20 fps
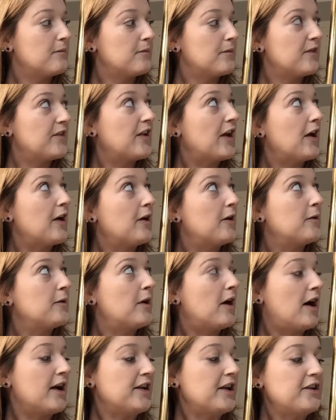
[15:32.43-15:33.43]
So
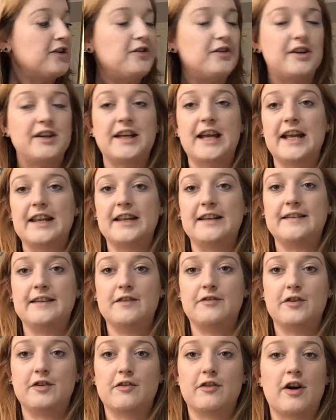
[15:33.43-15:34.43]
I know you can get these
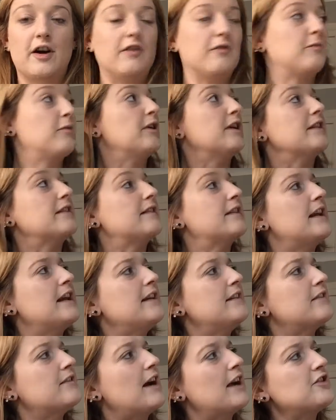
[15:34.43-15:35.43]
lithograph prints.
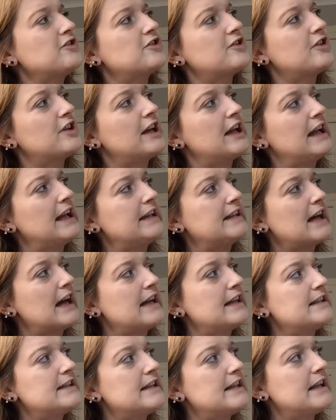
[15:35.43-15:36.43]
These are actually
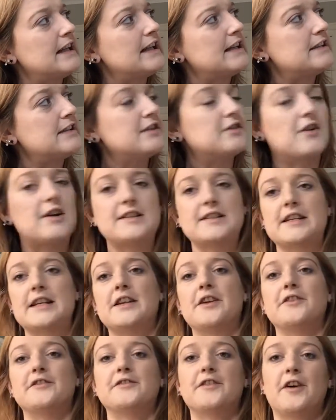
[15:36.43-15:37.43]
dated
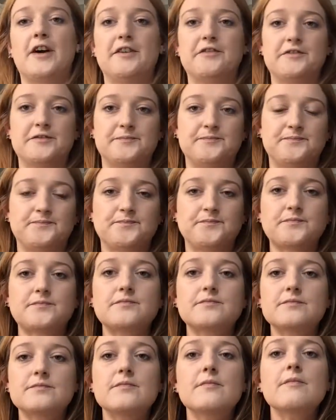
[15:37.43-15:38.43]
1905.
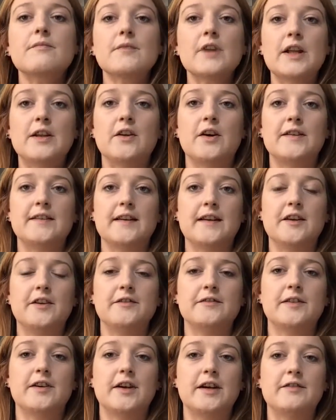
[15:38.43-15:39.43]

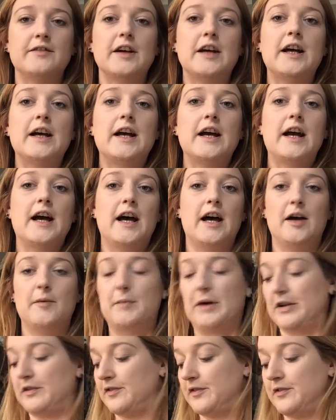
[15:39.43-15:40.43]
1905,
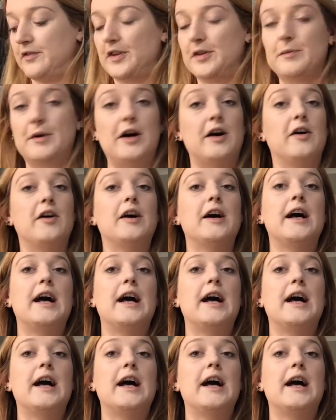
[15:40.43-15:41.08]
both of them are.